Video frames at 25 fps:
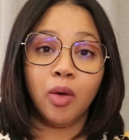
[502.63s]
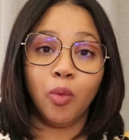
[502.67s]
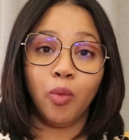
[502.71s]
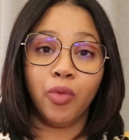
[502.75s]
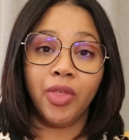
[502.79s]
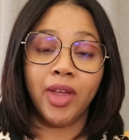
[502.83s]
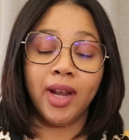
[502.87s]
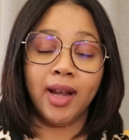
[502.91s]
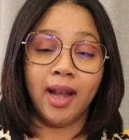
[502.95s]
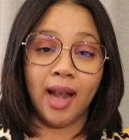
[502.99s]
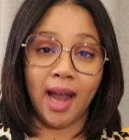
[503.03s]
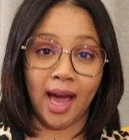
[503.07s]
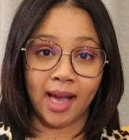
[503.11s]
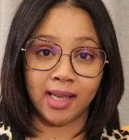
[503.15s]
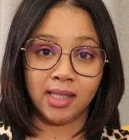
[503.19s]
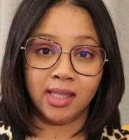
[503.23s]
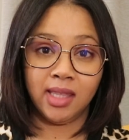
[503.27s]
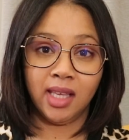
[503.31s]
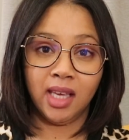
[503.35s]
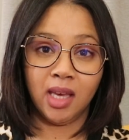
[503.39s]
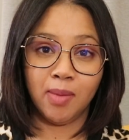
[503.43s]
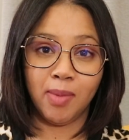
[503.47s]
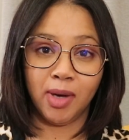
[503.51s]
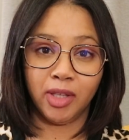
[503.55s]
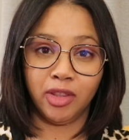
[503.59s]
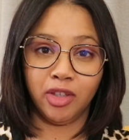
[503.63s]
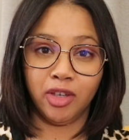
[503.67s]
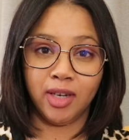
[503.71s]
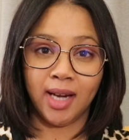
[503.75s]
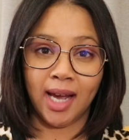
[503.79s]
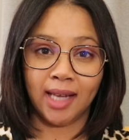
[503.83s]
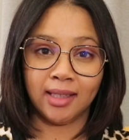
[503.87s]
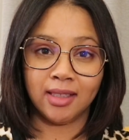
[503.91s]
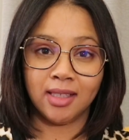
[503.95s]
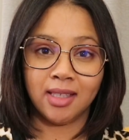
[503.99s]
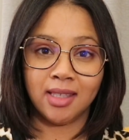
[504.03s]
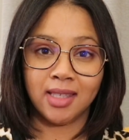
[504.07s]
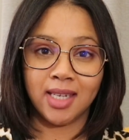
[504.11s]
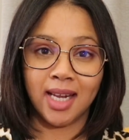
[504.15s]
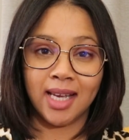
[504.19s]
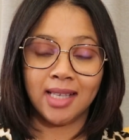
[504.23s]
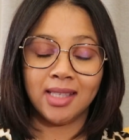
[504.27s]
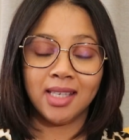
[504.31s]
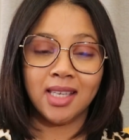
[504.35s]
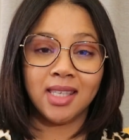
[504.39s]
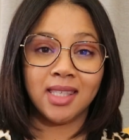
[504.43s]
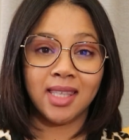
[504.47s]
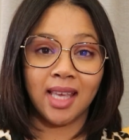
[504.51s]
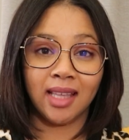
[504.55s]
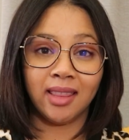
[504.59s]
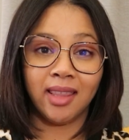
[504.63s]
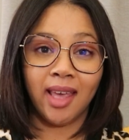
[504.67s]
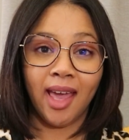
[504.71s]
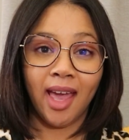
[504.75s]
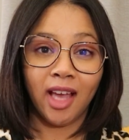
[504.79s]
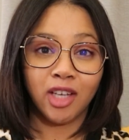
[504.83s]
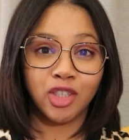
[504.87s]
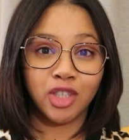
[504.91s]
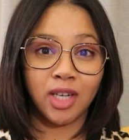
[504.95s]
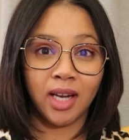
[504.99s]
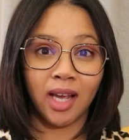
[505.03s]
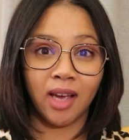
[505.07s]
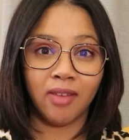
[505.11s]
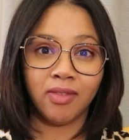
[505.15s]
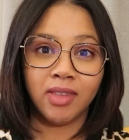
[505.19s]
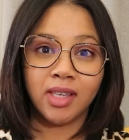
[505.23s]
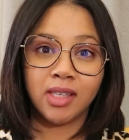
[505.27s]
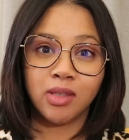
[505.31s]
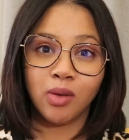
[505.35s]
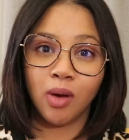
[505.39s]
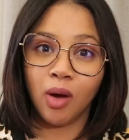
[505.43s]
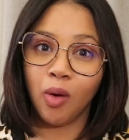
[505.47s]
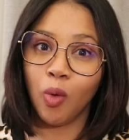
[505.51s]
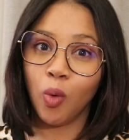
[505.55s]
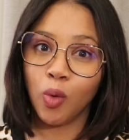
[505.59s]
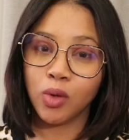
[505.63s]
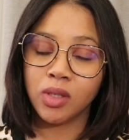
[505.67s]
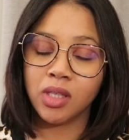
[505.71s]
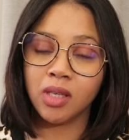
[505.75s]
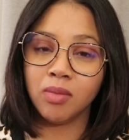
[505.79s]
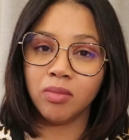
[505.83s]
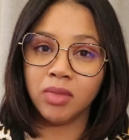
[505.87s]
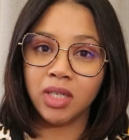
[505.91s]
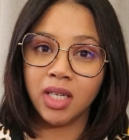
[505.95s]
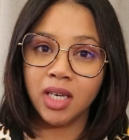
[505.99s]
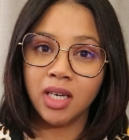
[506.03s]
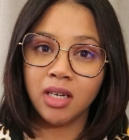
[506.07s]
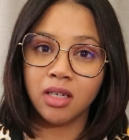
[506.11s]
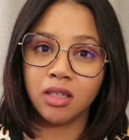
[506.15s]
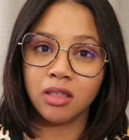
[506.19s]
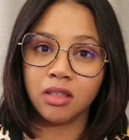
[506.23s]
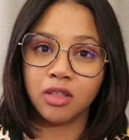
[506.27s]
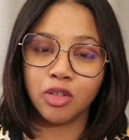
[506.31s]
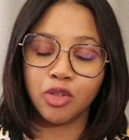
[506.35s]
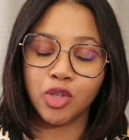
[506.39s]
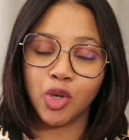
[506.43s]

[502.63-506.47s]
The nice thing about the United States is that they actually have these awesome deals.